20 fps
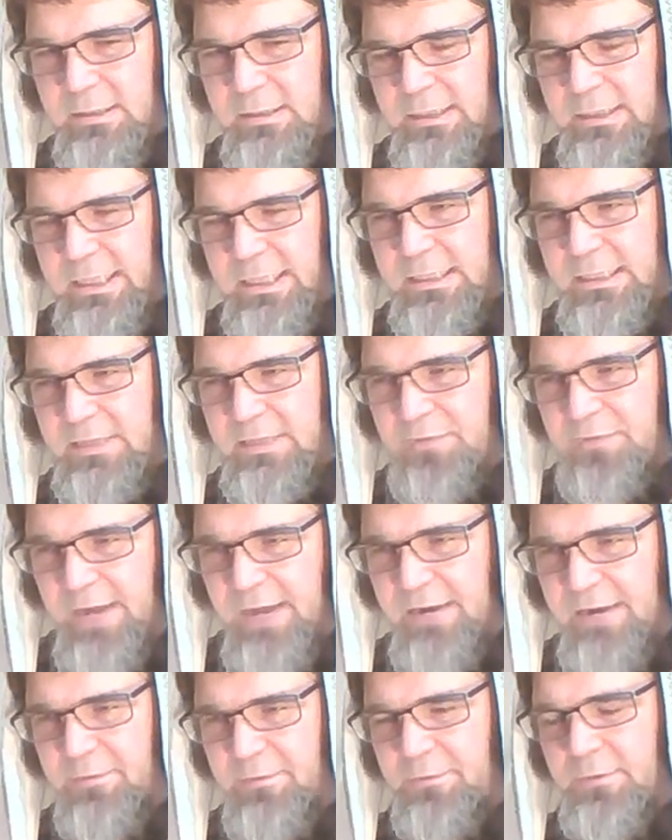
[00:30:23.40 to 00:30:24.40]
that is
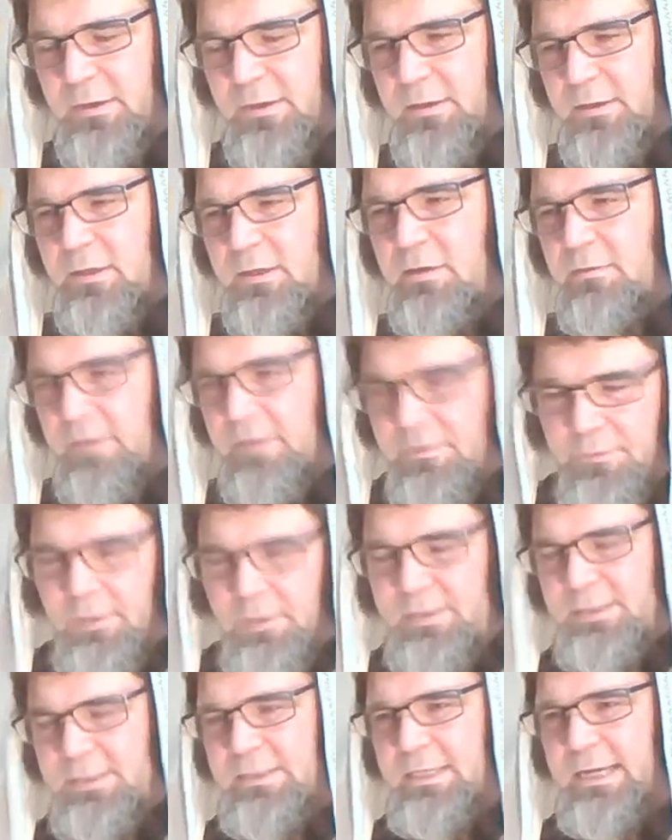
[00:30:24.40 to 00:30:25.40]
faithful
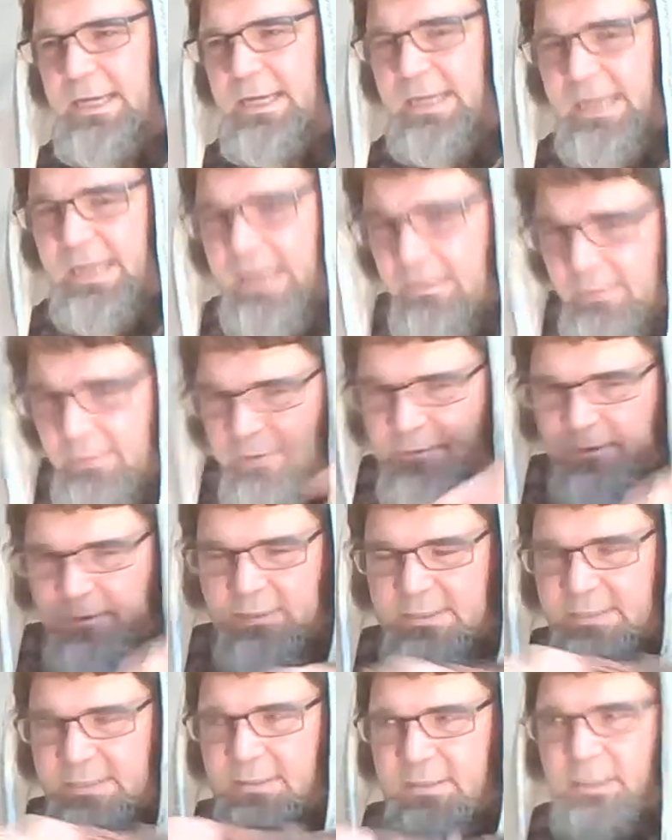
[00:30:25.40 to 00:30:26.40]
reversed that. He can
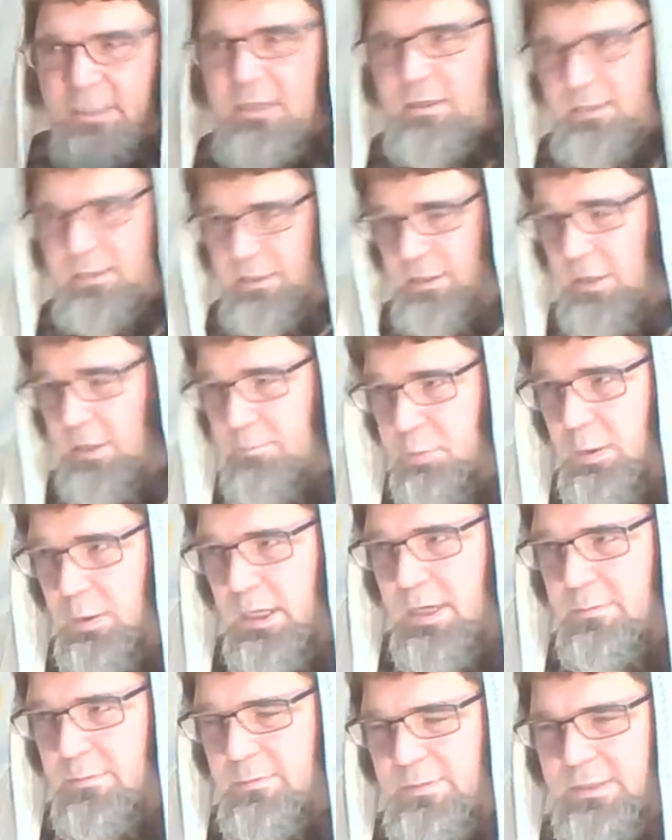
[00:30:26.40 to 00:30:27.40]
reverse your
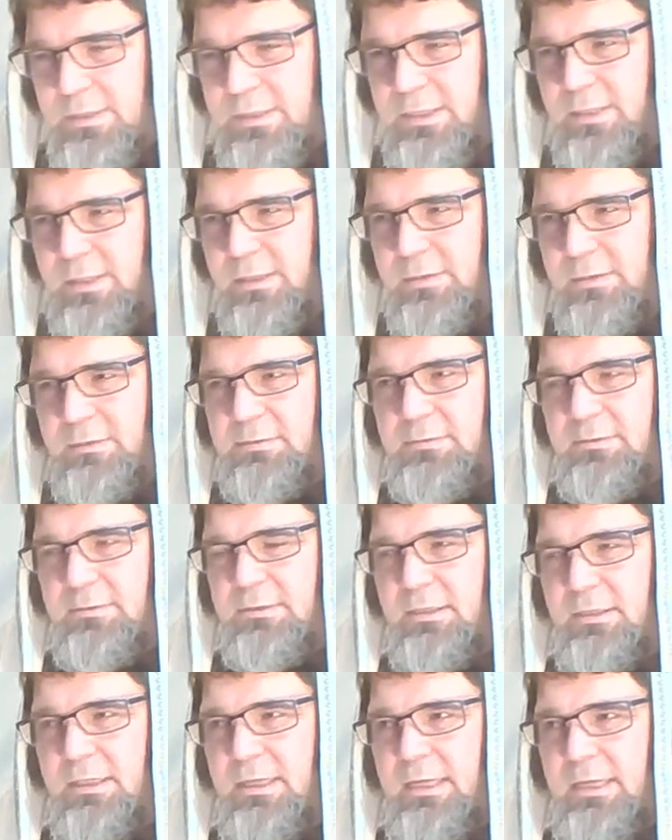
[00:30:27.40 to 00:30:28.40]
problems too.
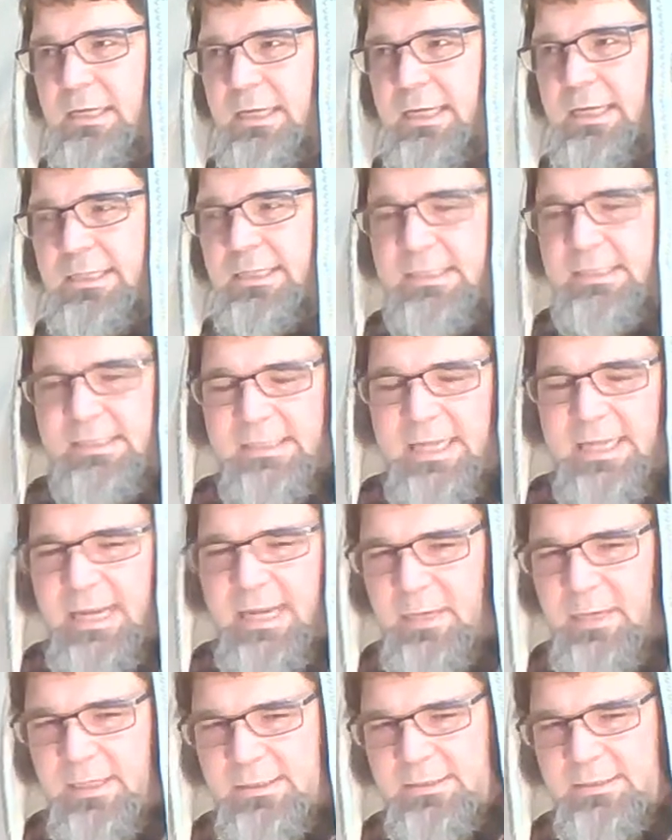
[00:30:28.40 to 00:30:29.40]
He's the same
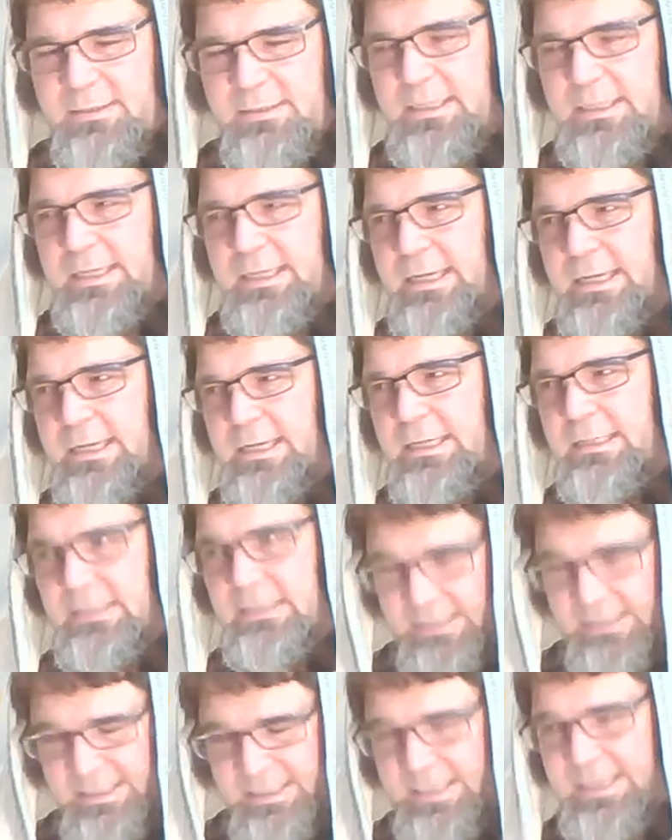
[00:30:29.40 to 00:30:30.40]
yesterday,
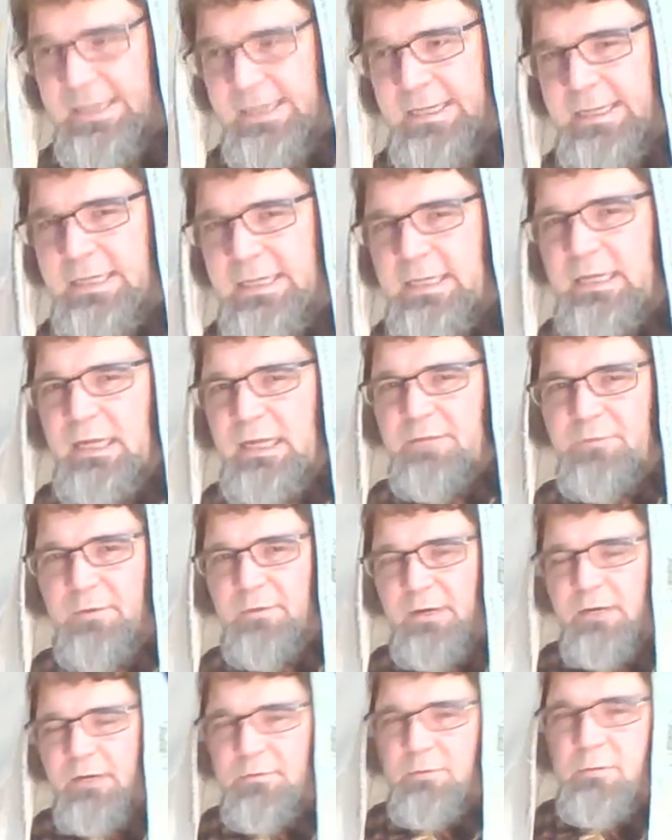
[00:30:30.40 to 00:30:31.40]
today, and
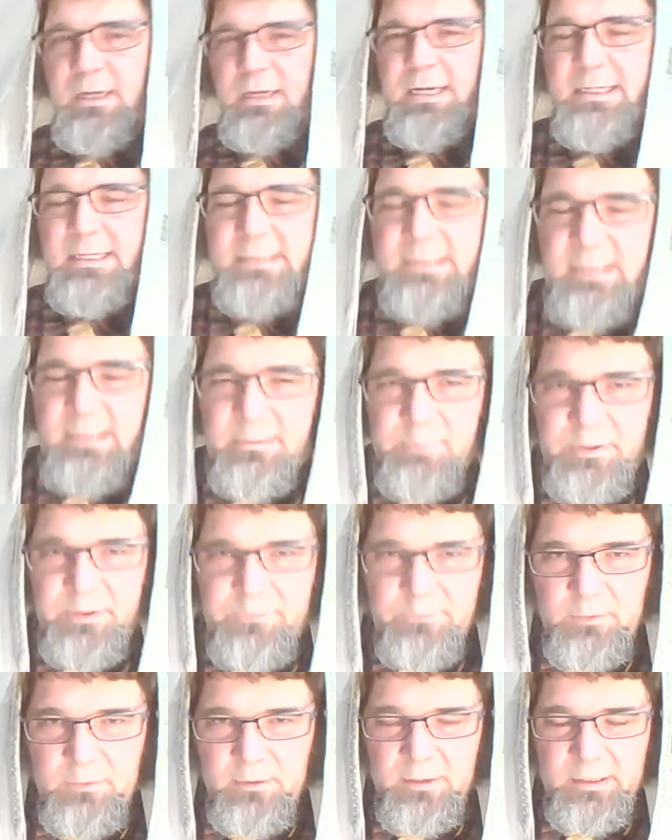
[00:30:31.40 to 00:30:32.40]
forever. And what he's done
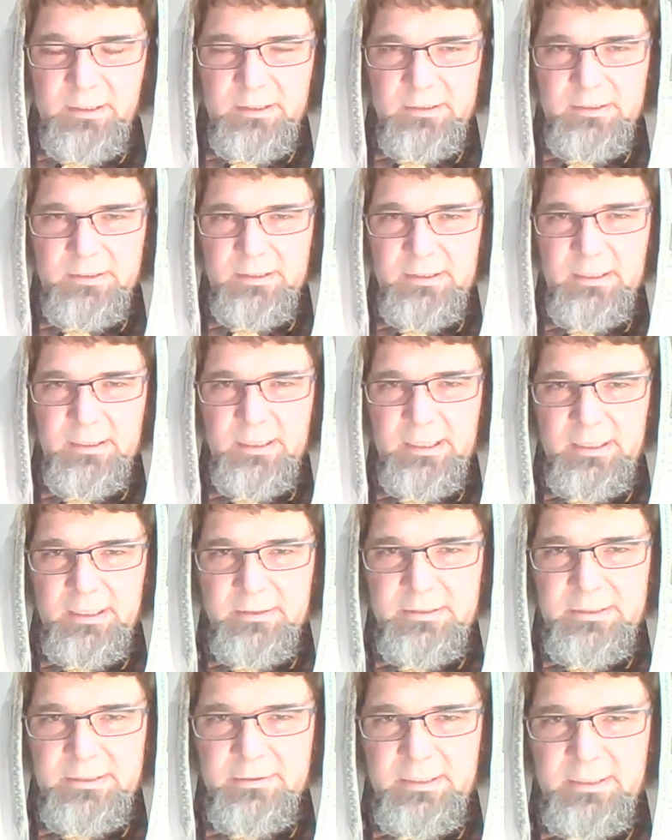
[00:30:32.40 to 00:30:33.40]
before, he'll
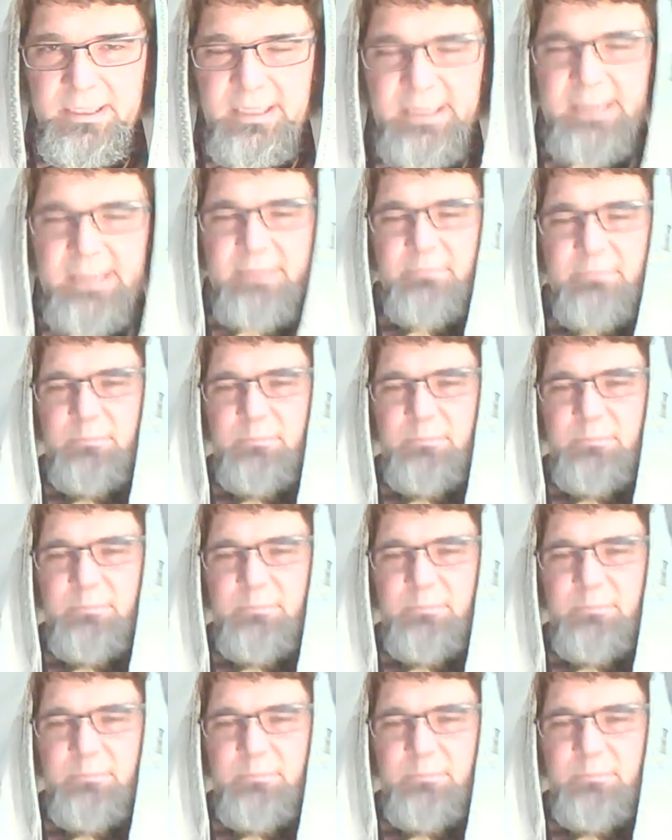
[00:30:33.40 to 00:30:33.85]
do again.